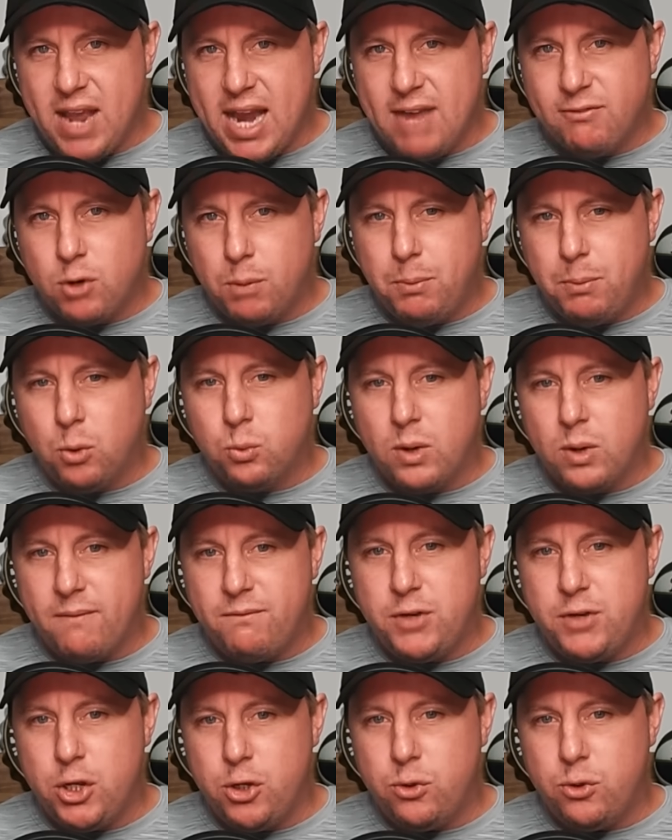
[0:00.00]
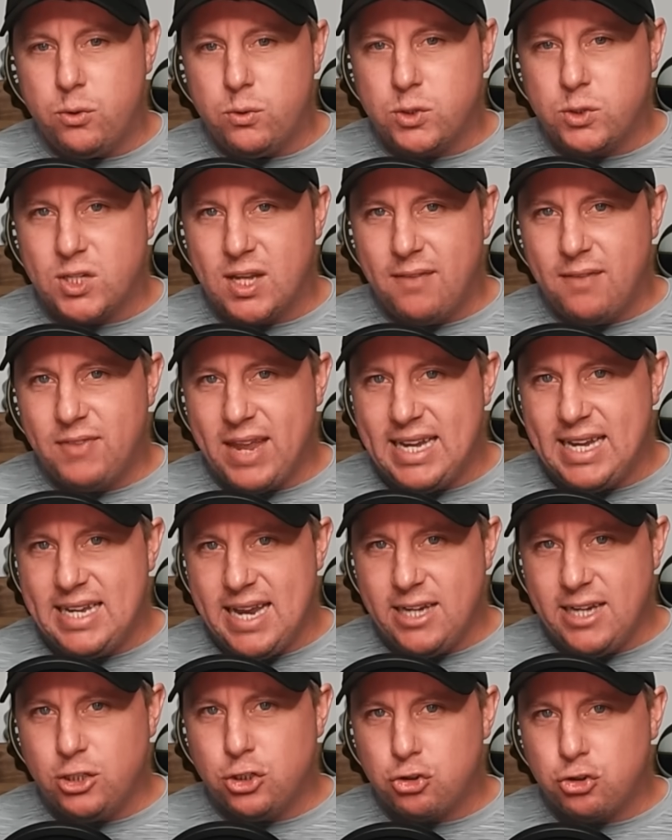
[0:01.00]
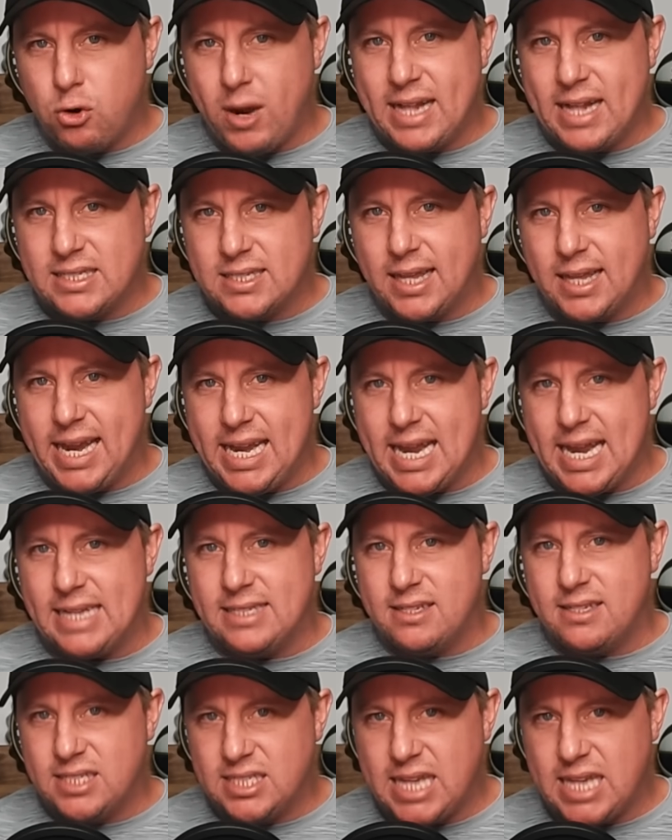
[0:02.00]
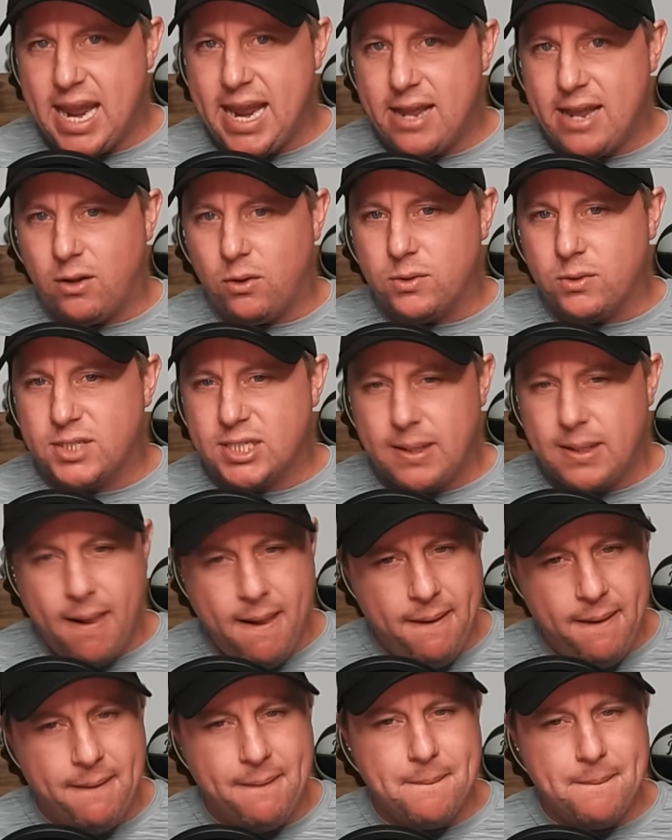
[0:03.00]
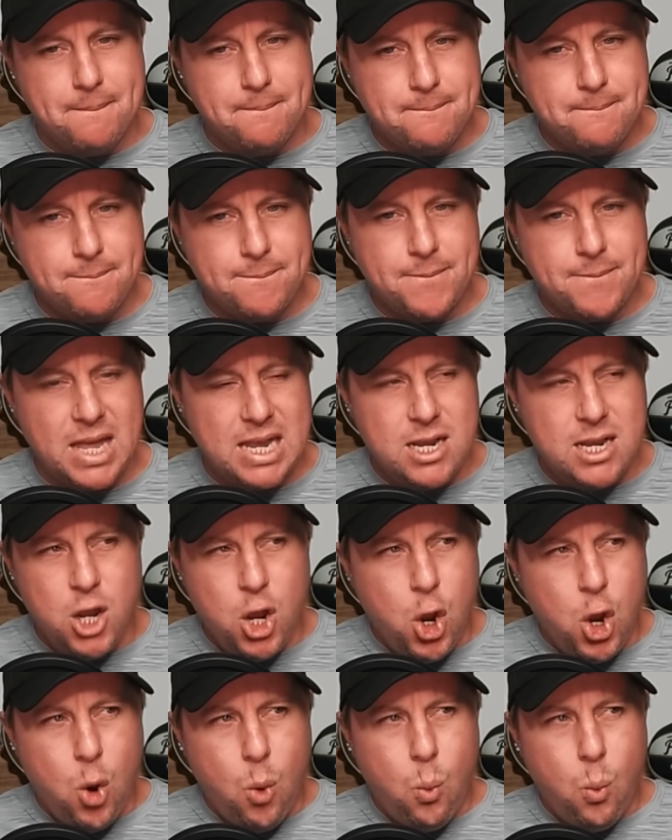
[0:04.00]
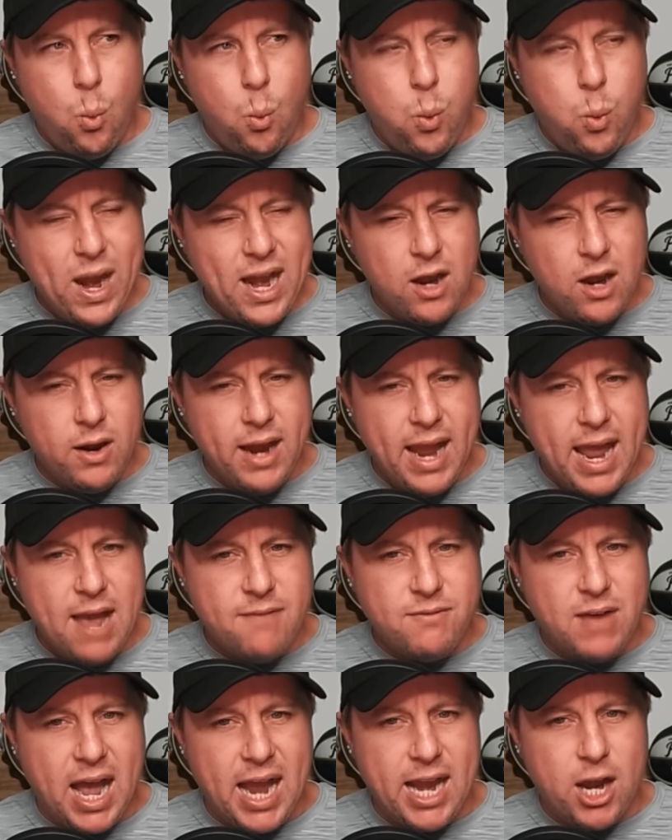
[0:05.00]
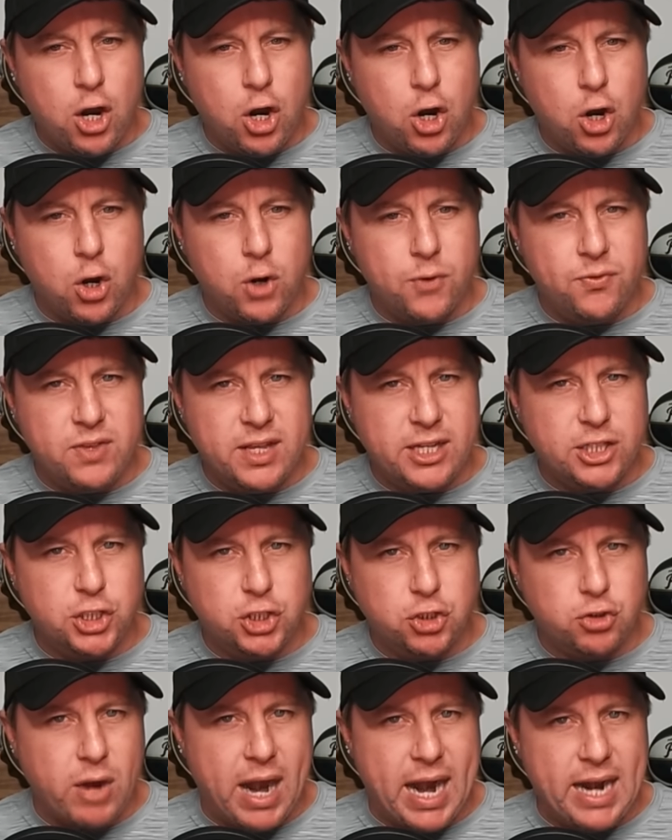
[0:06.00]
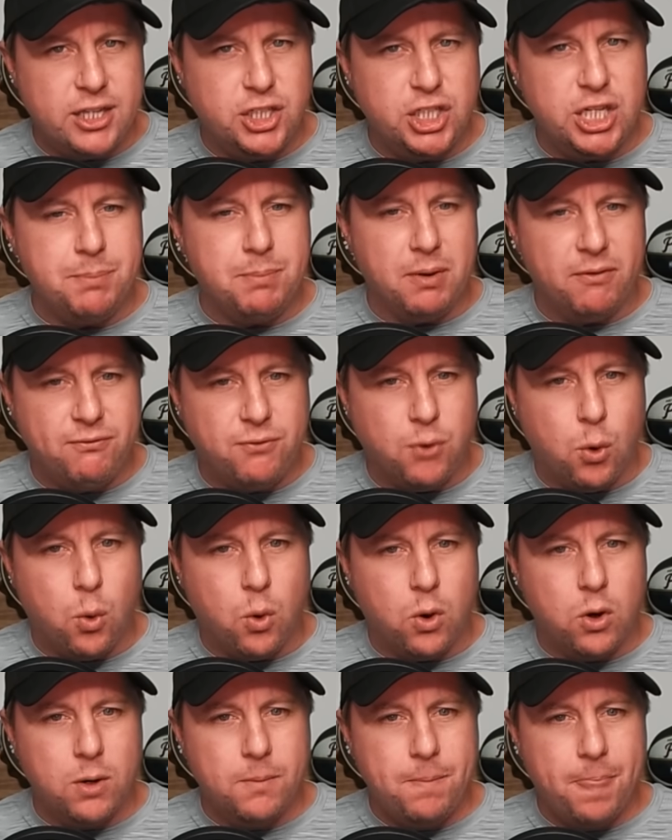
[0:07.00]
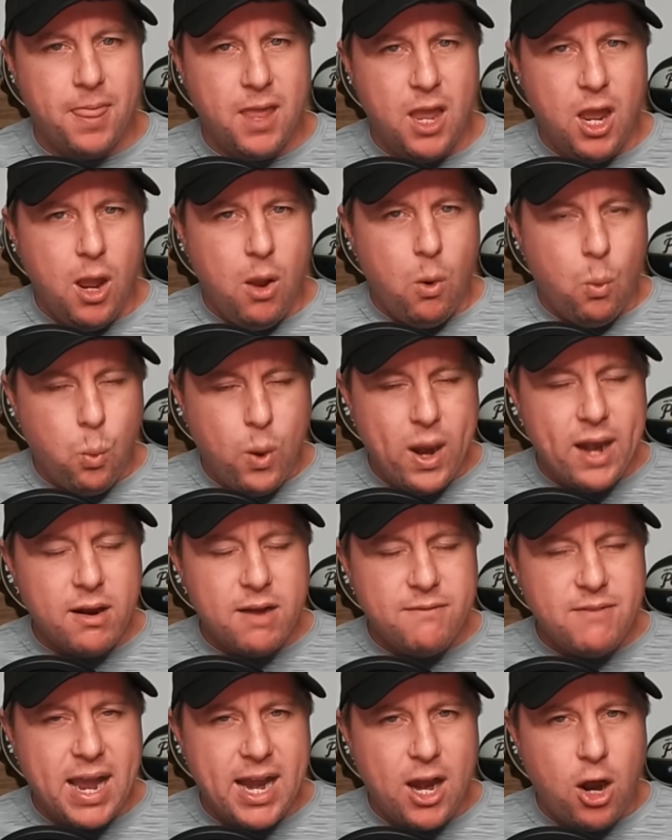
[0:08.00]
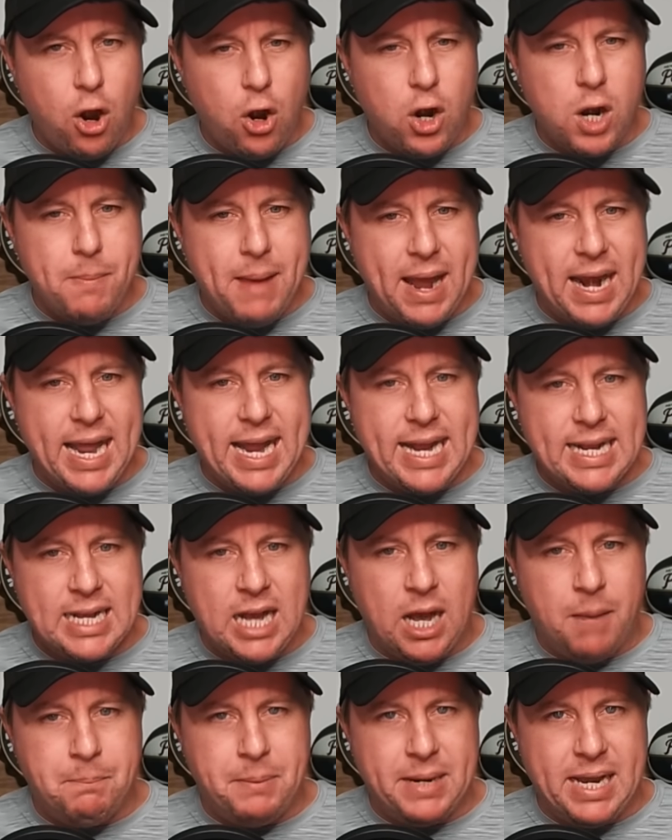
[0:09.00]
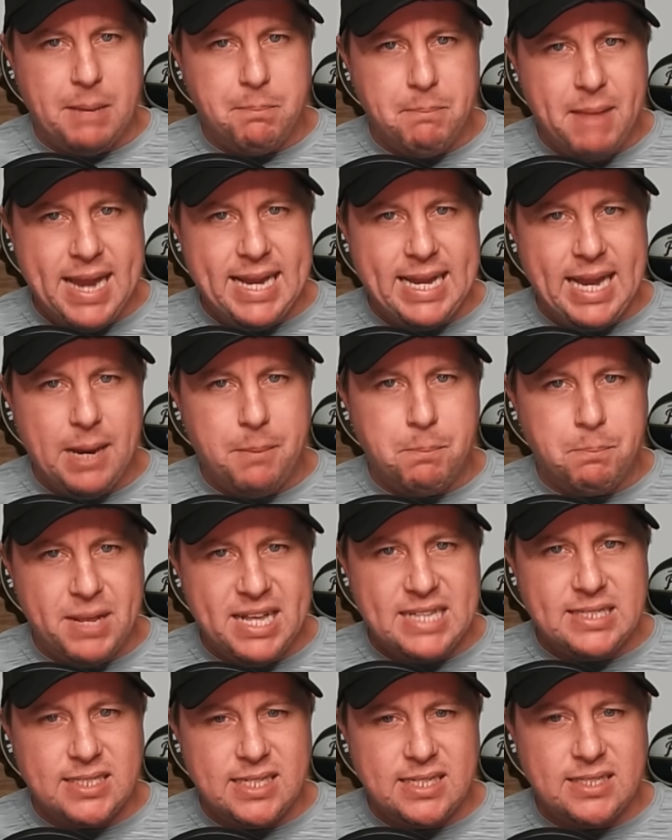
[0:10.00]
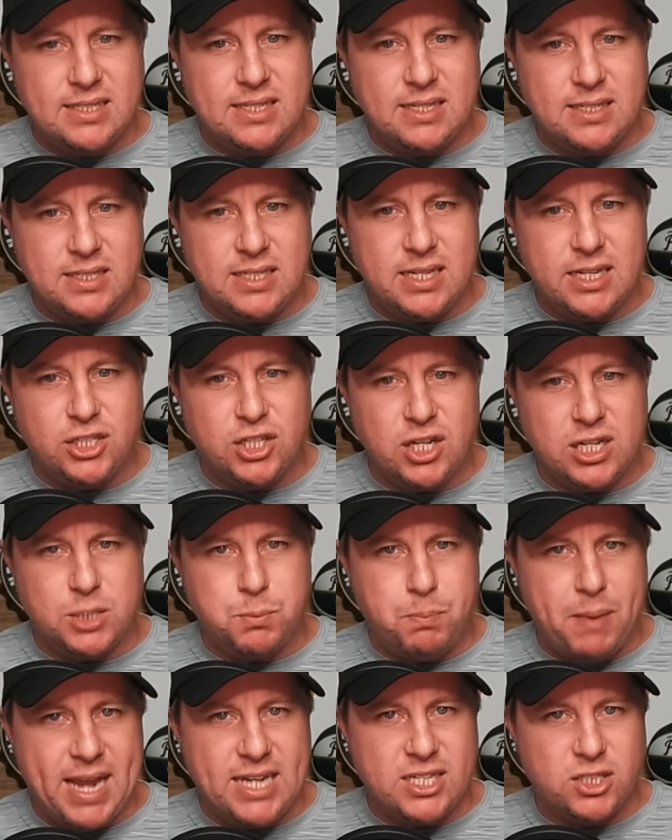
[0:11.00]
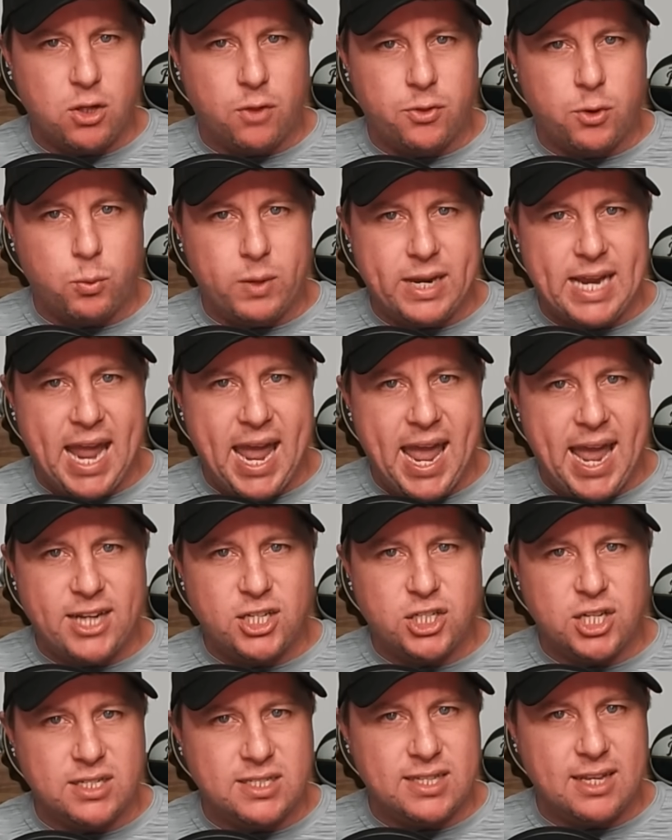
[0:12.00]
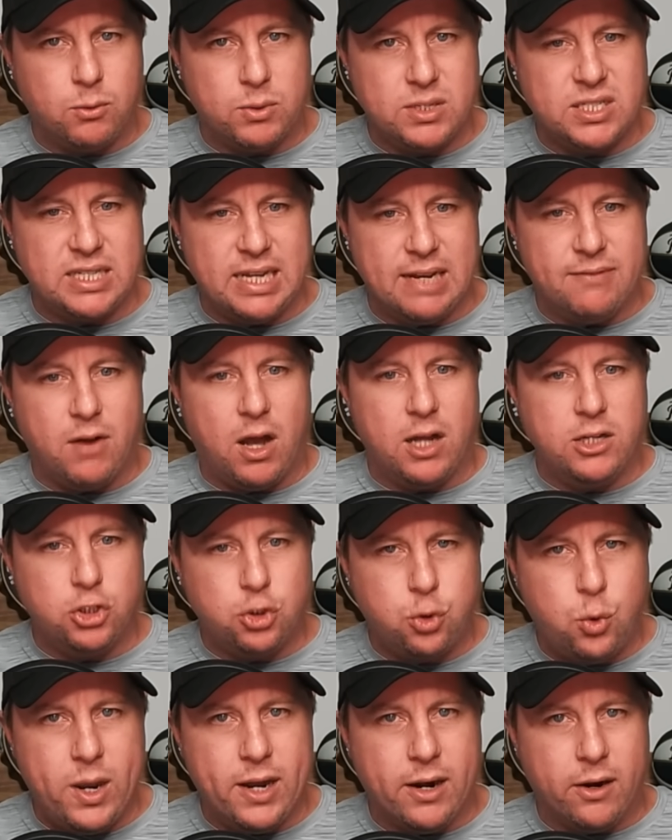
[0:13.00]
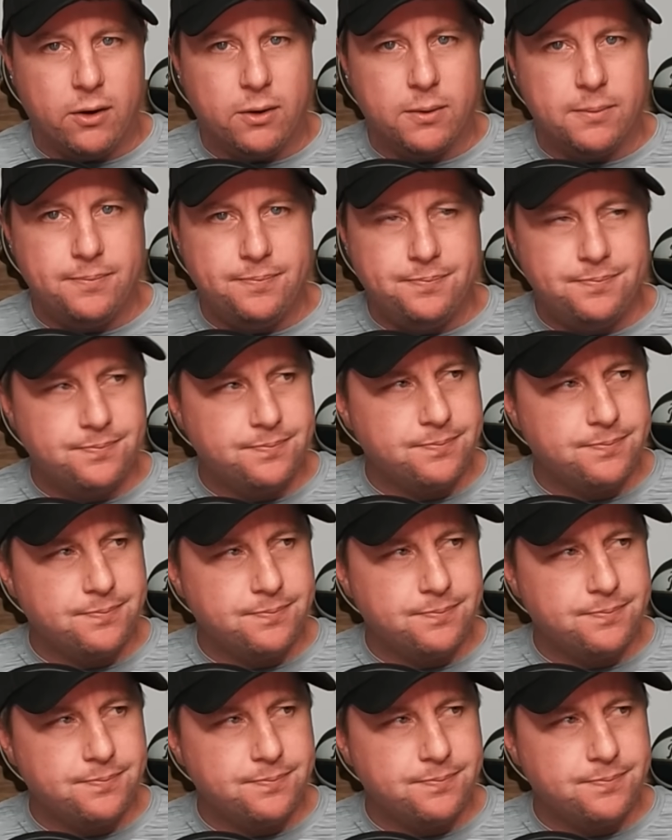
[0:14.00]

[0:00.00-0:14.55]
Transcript: favorable reviews, they didn't translate into sales. Huh. Where have I heard this strategy before? Where have I heard about a company making business decisions based on the reactions they receive on Twitter?